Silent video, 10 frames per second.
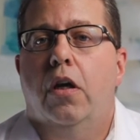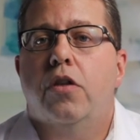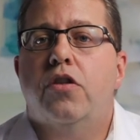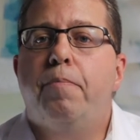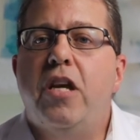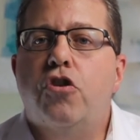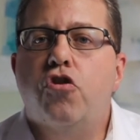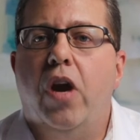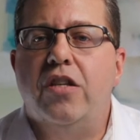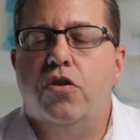to be
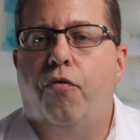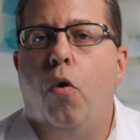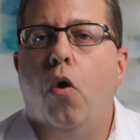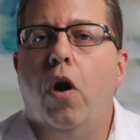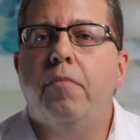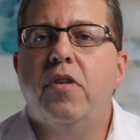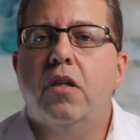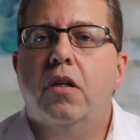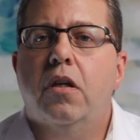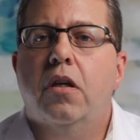transformed,
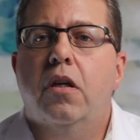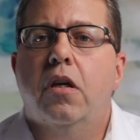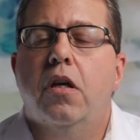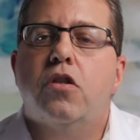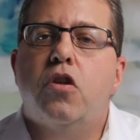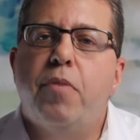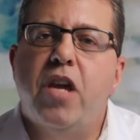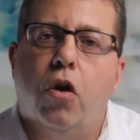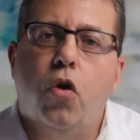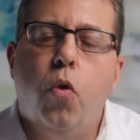to be
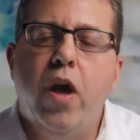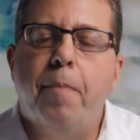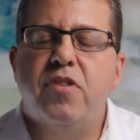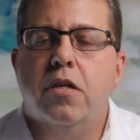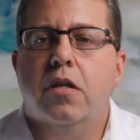equipped,